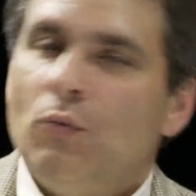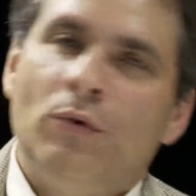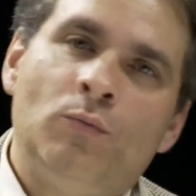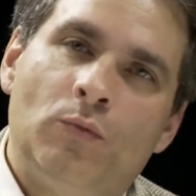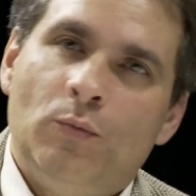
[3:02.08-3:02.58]

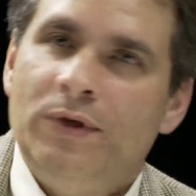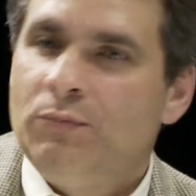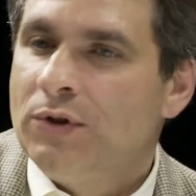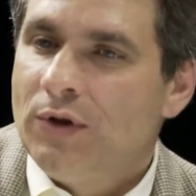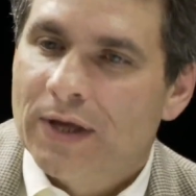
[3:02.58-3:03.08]
when
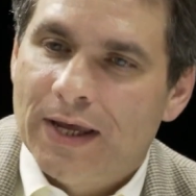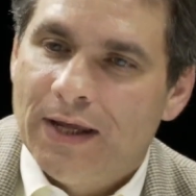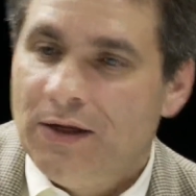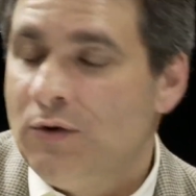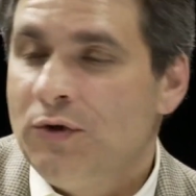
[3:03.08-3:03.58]
we would look
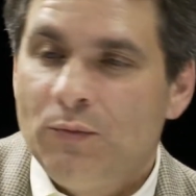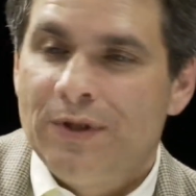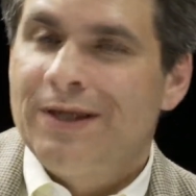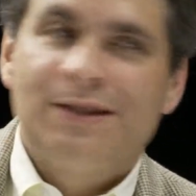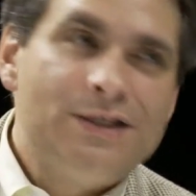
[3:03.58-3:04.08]
at, you
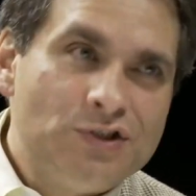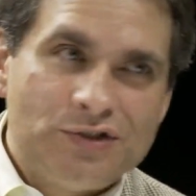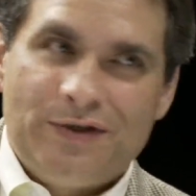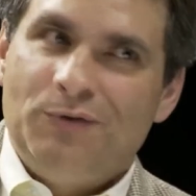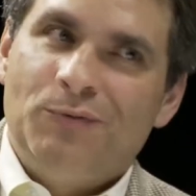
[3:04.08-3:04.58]
would get these